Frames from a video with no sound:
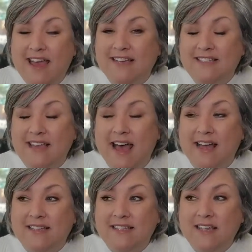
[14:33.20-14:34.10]
is
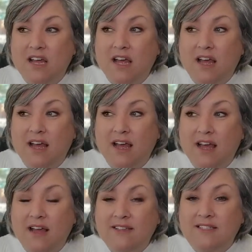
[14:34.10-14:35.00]
that
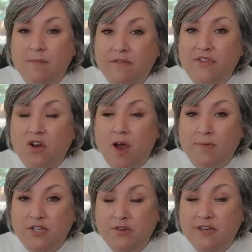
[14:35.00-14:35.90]
some of their
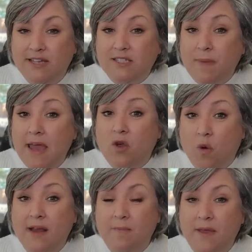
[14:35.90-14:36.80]
opportunities pay
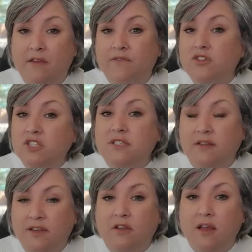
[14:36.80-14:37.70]
quite a bit for just a
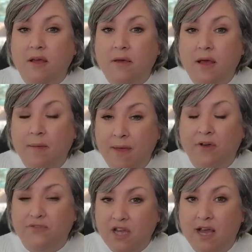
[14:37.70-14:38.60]
little
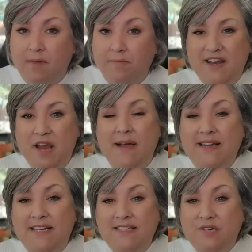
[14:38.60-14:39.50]
amount of time. Now,
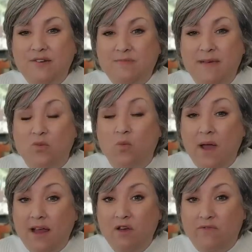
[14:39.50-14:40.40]
my tester has made
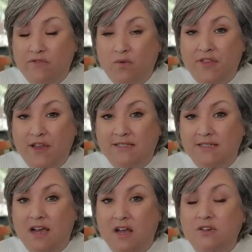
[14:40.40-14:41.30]
well over
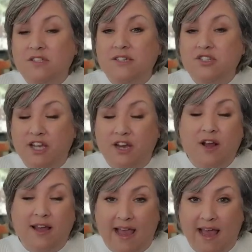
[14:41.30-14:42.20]
$4,000 this
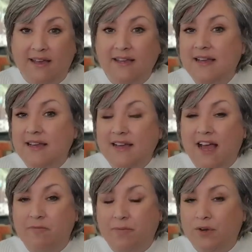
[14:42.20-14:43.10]
year. Again,
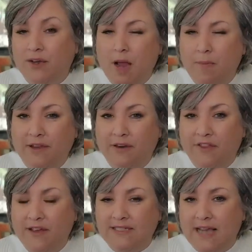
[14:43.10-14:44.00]
I've blurred a couple
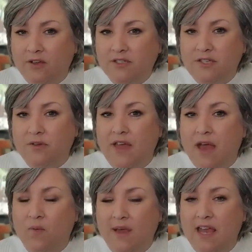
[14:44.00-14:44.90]
little things out so
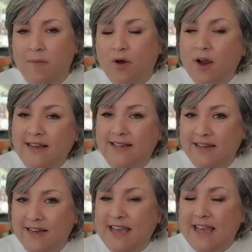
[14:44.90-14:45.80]
that we keep her
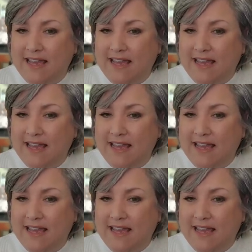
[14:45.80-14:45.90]
identity